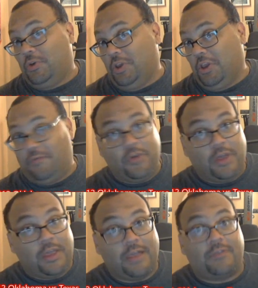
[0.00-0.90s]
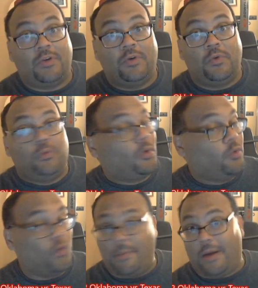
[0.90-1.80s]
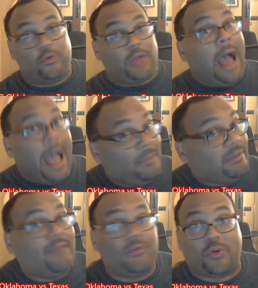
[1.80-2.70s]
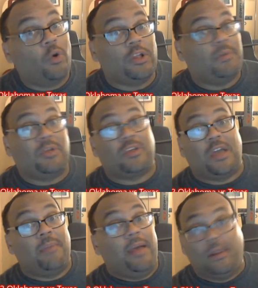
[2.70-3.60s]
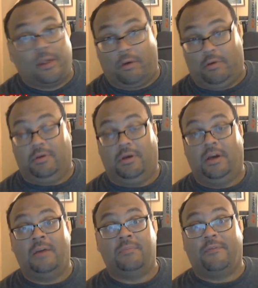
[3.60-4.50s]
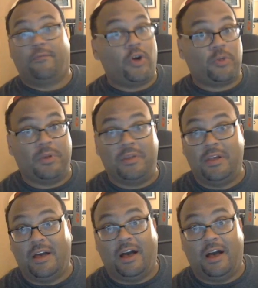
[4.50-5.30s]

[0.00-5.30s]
If you can get to the quarterback, which I believe is going to be Sam Ehlinger, the freshman,